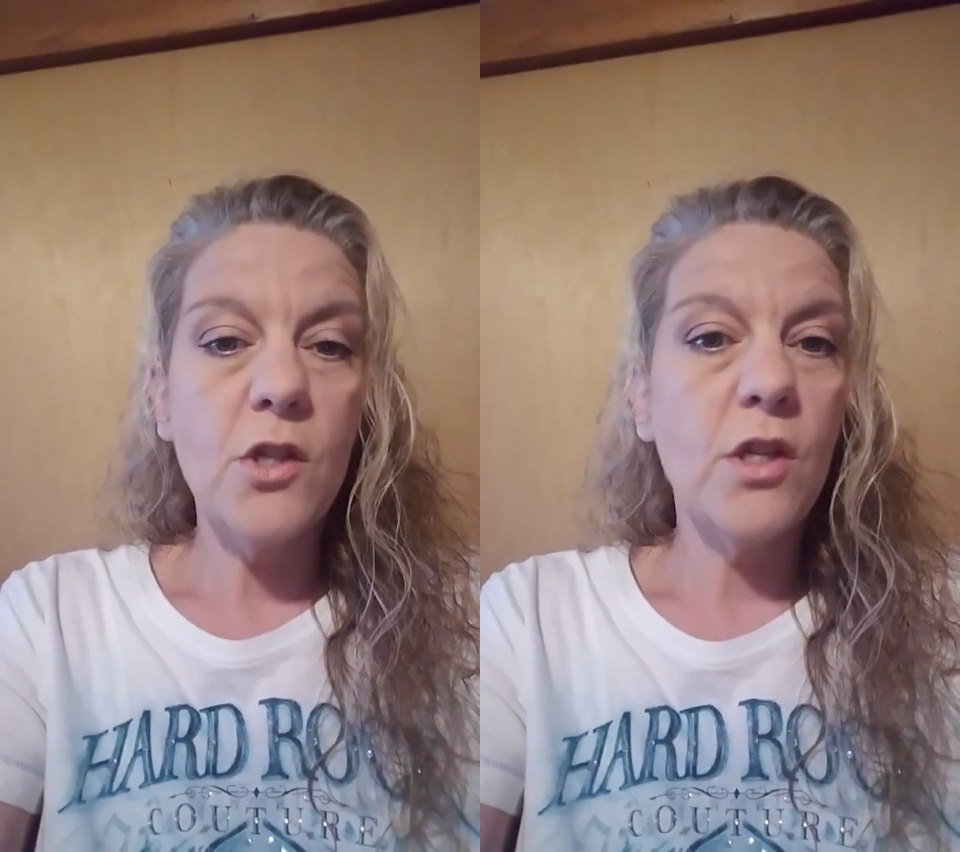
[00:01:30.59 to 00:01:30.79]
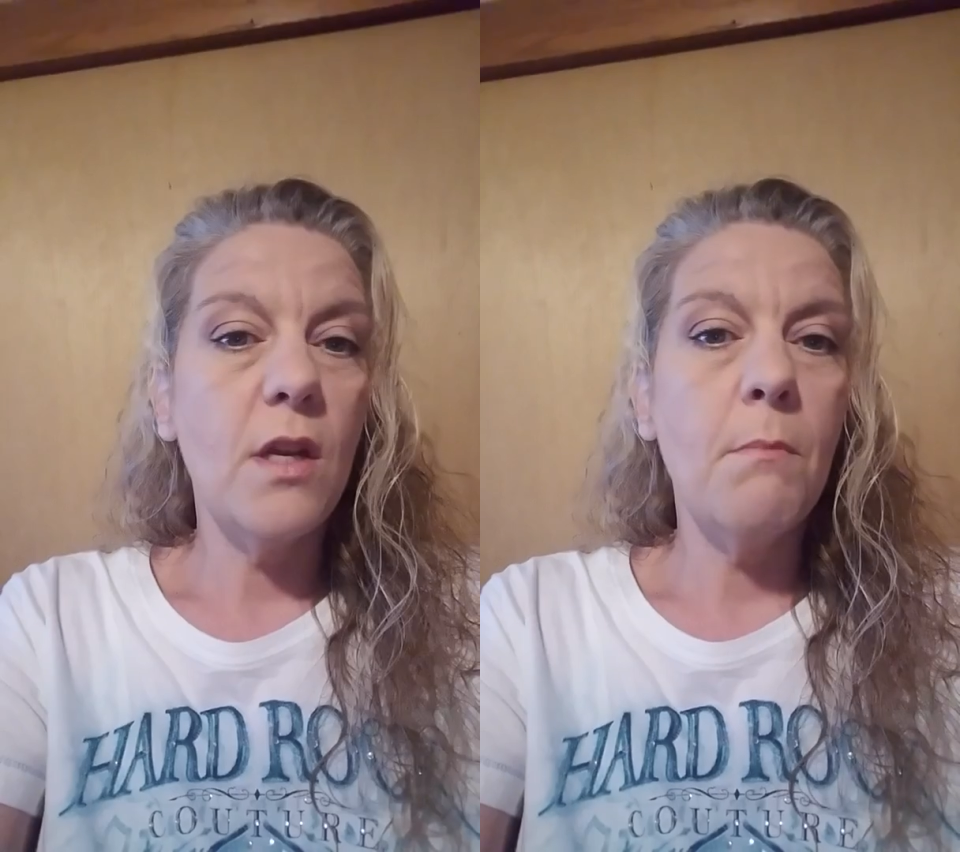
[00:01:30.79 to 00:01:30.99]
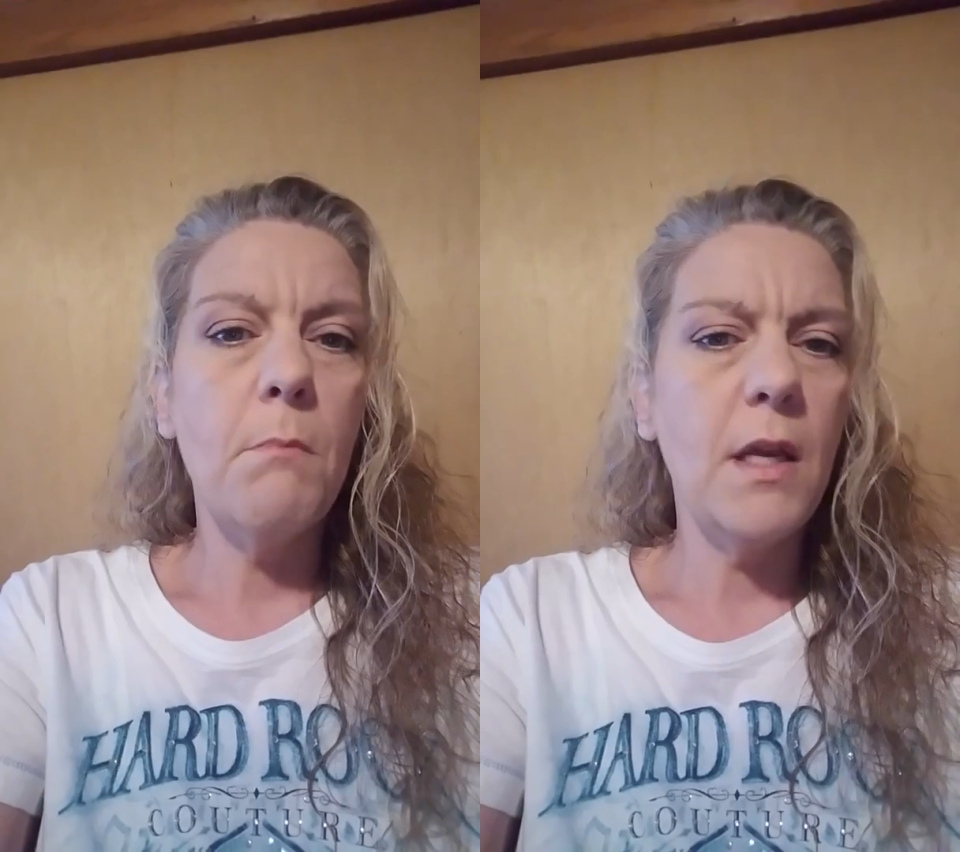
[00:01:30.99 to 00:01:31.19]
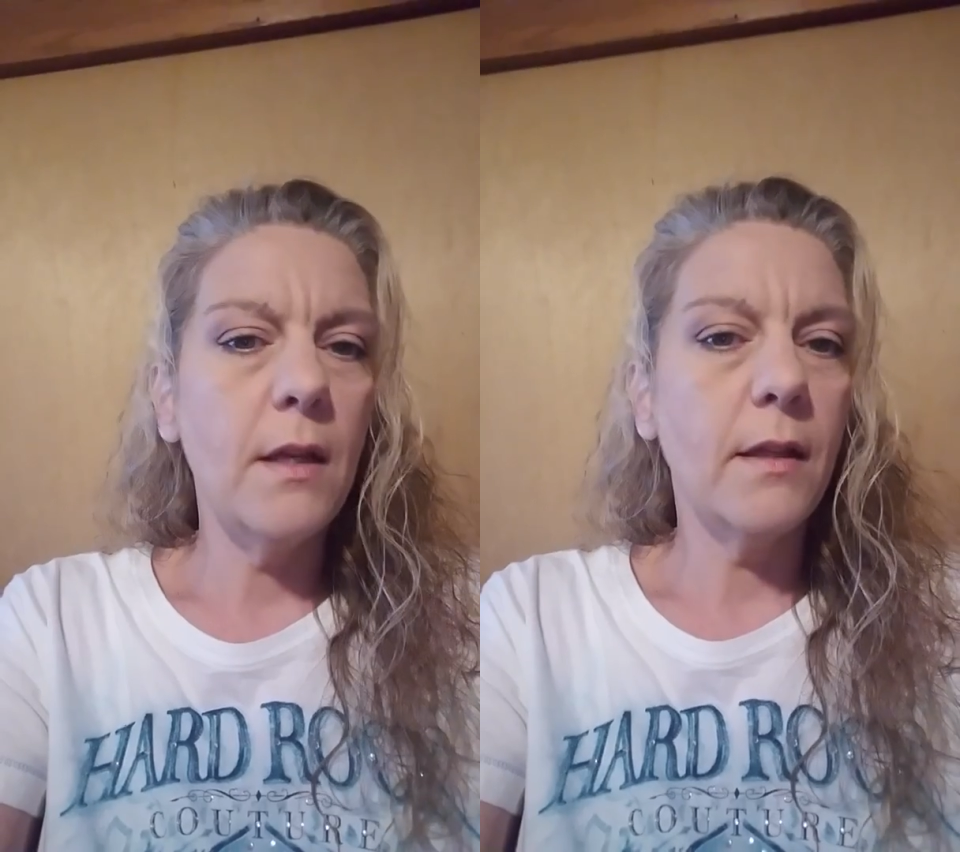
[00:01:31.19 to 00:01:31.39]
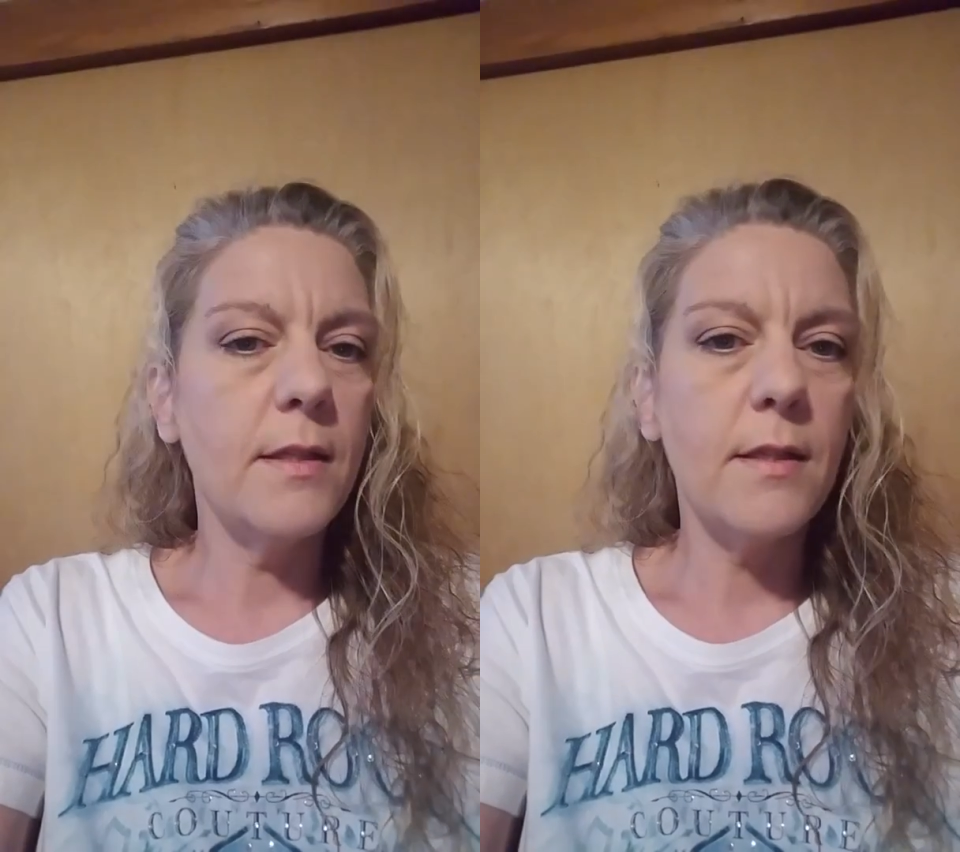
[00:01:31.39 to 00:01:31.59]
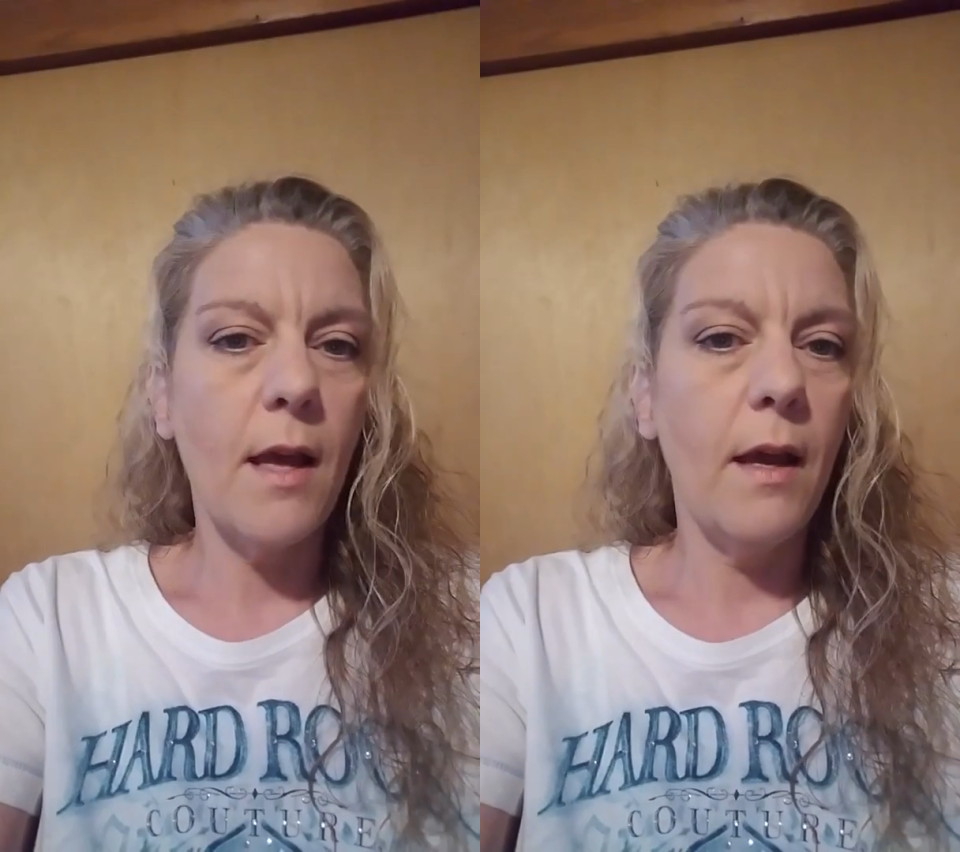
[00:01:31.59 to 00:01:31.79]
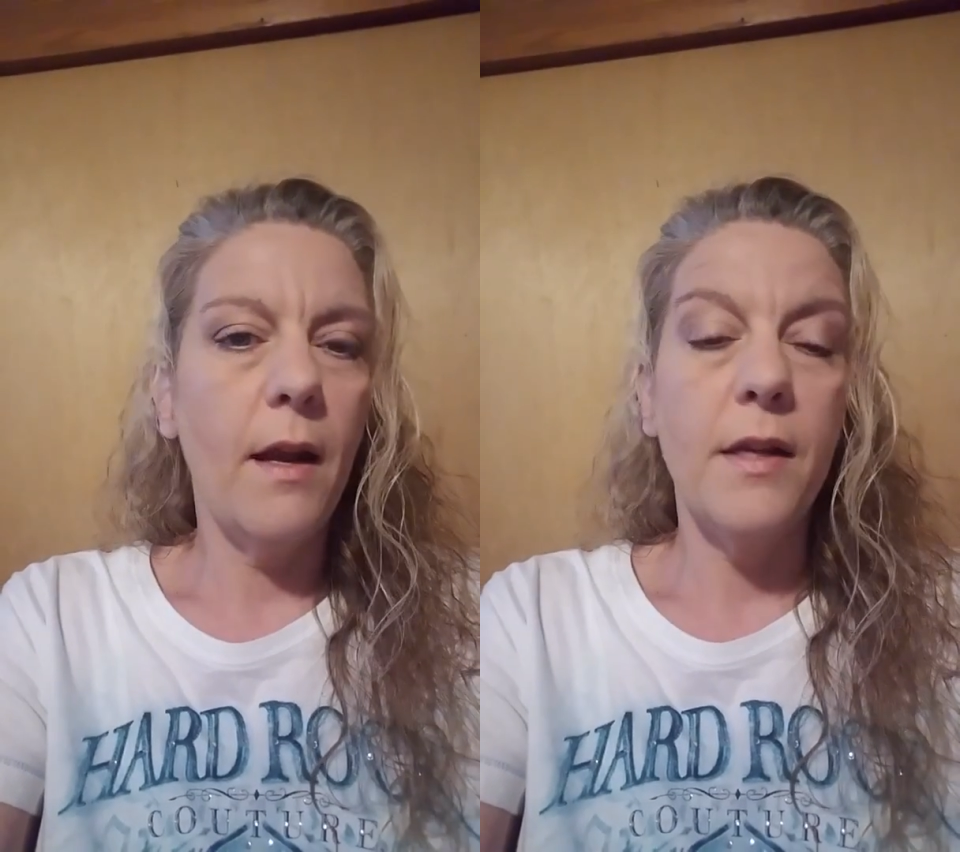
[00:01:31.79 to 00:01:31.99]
She immediately said,